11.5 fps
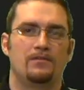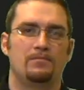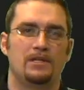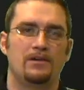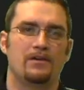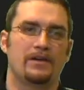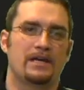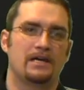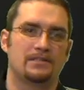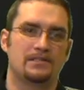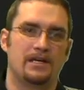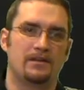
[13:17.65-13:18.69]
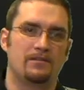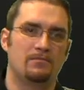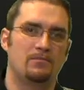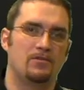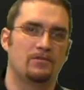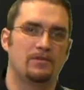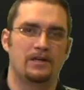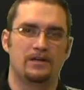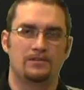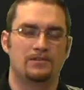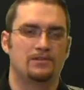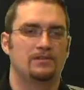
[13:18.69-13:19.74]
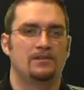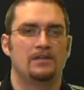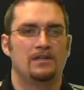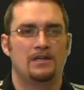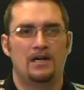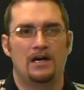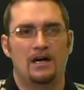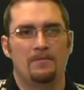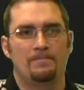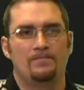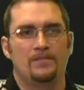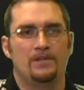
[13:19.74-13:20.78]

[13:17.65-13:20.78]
be going outside of the mold or else um,